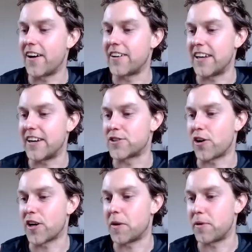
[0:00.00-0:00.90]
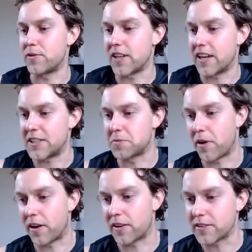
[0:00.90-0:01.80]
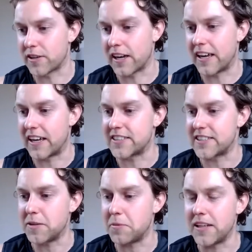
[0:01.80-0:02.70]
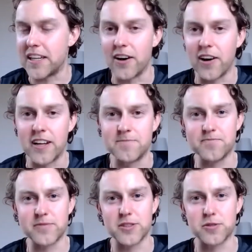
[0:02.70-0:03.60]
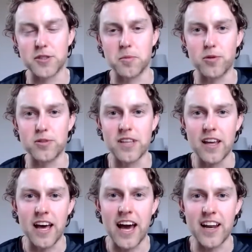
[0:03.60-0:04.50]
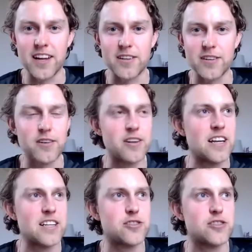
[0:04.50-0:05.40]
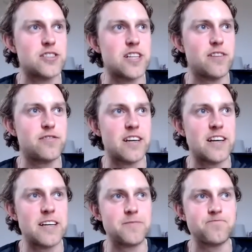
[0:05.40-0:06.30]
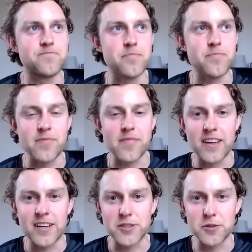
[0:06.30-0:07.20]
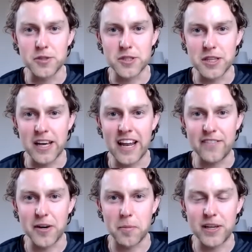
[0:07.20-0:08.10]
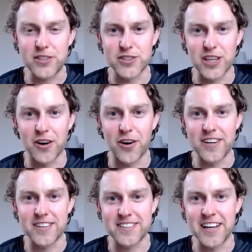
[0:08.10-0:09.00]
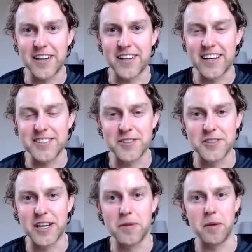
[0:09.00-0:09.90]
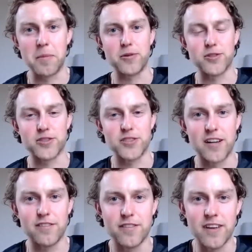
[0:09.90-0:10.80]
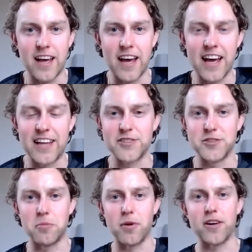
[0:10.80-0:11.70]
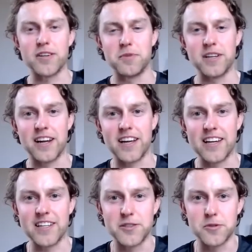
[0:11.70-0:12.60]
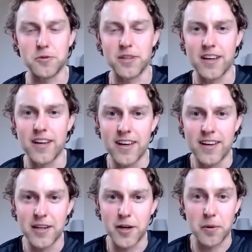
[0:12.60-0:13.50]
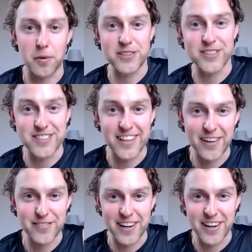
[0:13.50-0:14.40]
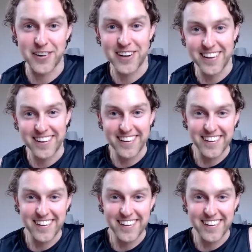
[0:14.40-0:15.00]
on here talking about his product, CBD oil. So I suppose, Alan, I let yourself do this elevator pitch, as I call it, to tell the listeners a little bit about yourself and your product, and we'll kind of get into a couple of questions then after that, all right?